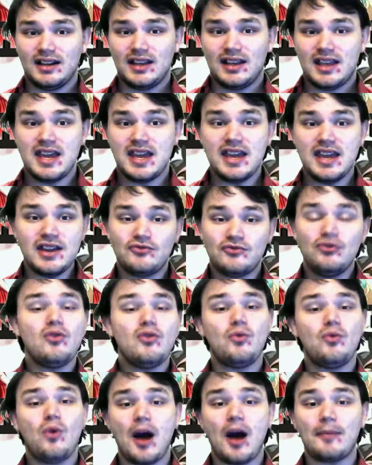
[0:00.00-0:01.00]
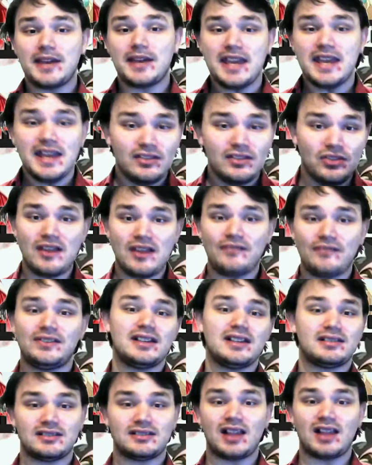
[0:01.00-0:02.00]
He grew up, he lived
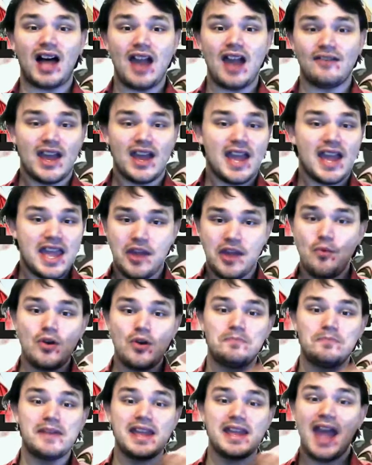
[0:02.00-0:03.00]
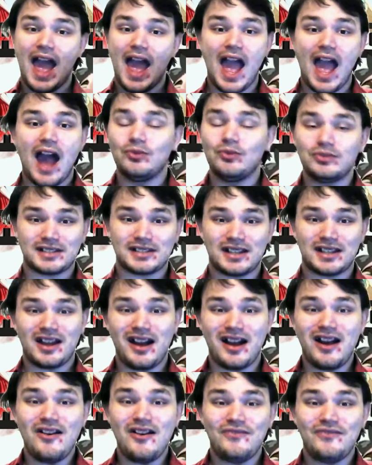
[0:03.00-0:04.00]
his life, he would be out
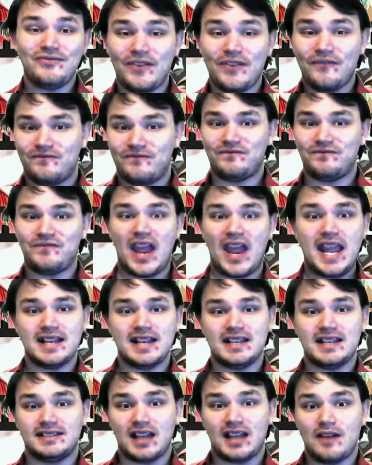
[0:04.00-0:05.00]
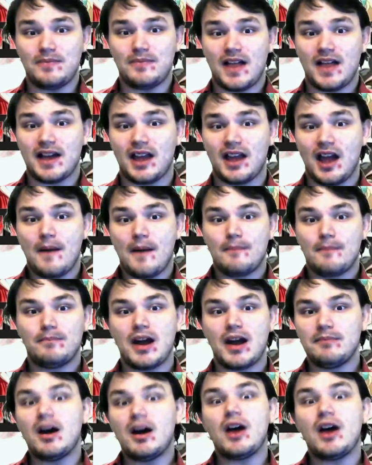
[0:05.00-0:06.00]
of the phase of like,
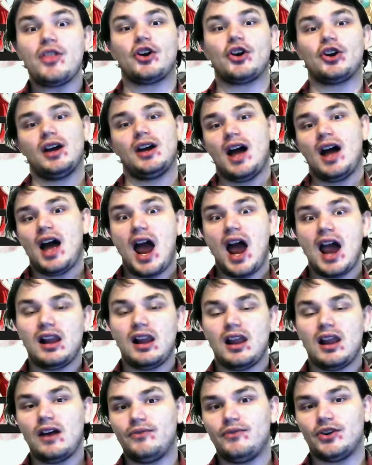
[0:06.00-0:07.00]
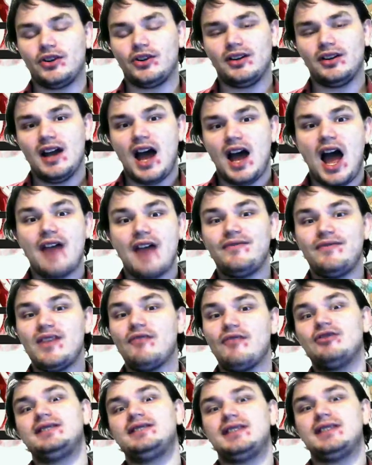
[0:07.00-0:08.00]
my mother, I love her, I've
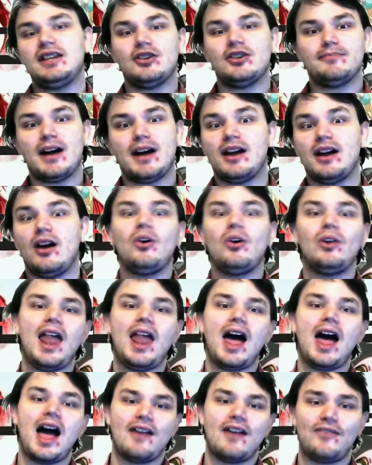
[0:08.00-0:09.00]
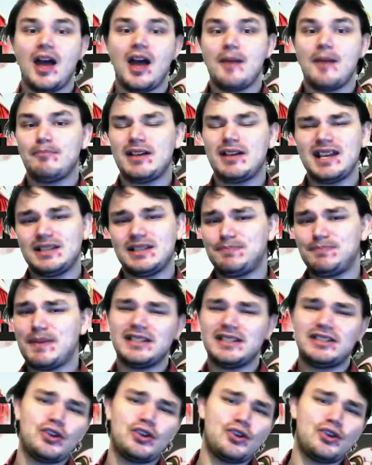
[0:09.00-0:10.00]
never seen her my whole life, but it's
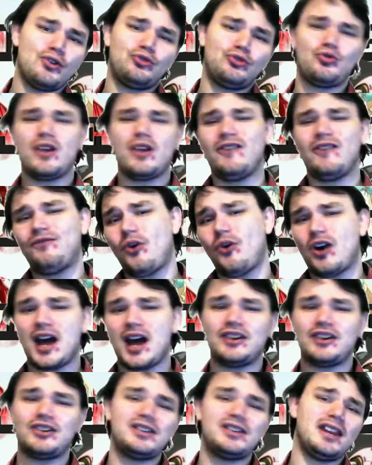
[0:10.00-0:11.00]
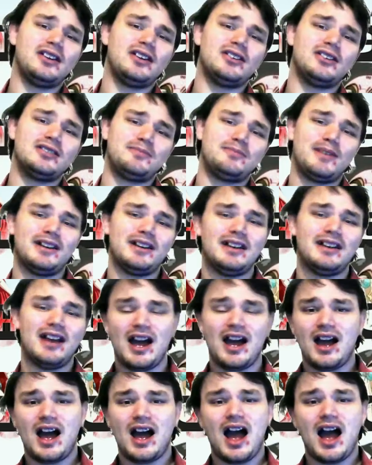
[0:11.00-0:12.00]
been 200, 300, 400 years, but
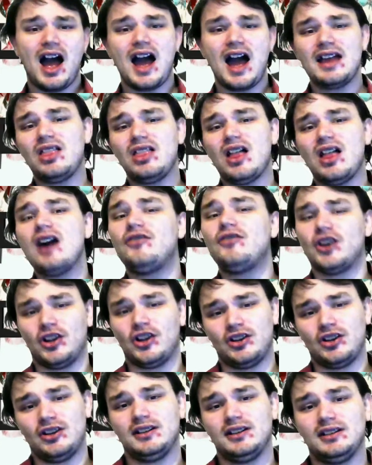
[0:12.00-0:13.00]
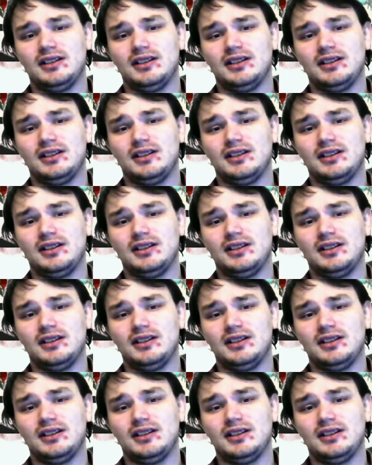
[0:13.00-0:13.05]
I love her.